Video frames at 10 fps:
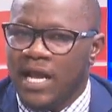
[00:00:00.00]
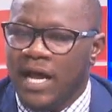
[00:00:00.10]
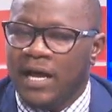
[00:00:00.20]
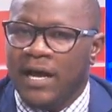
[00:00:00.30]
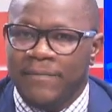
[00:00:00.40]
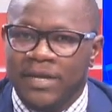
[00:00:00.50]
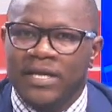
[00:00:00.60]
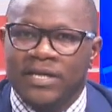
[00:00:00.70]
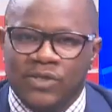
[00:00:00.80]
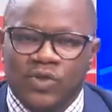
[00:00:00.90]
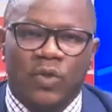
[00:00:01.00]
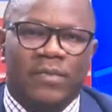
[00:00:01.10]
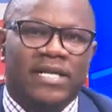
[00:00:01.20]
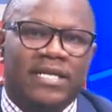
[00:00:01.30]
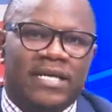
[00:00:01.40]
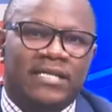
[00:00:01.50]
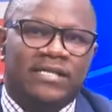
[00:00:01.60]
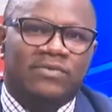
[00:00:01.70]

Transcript: uh, I mean, so many deaths